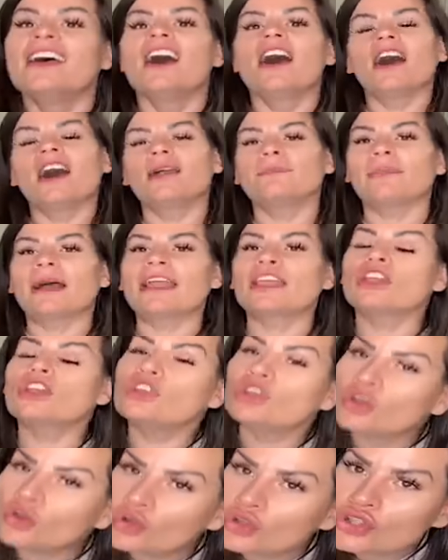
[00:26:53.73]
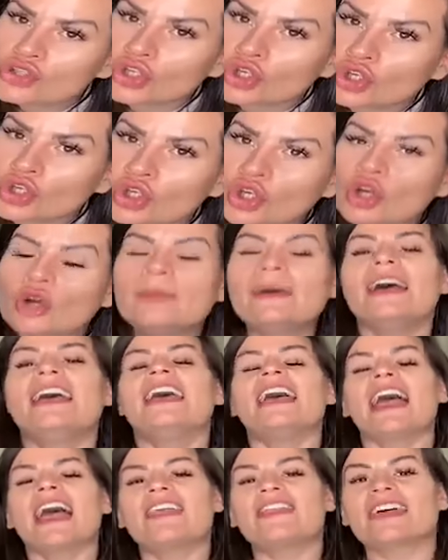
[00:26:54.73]
on my YouTube.
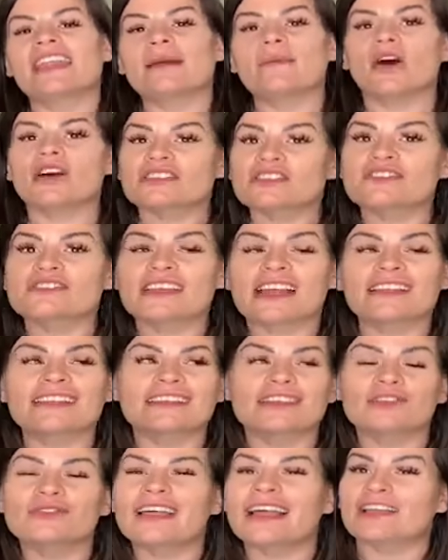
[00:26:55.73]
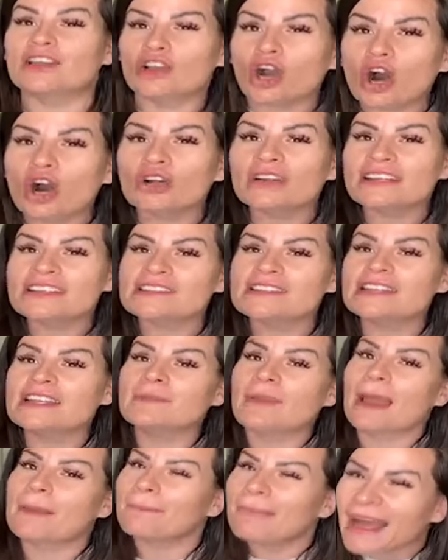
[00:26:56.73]
And then I'm also telling you like go listen to
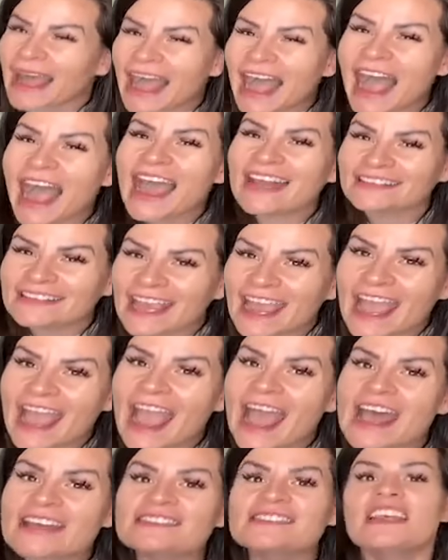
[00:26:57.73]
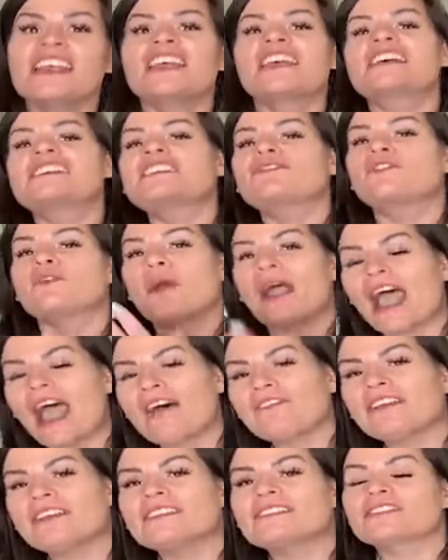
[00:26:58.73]
my podcast. Because if you
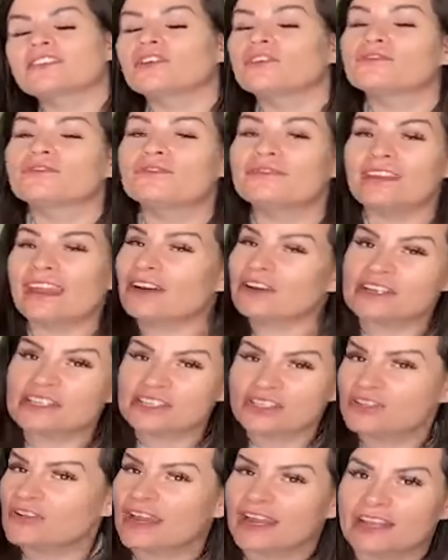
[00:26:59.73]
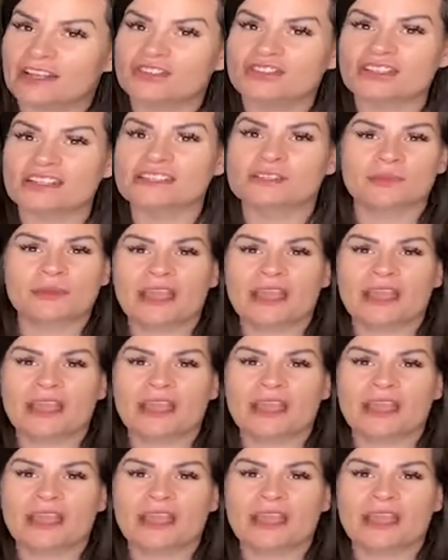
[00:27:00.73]
haven't, you're very strange since we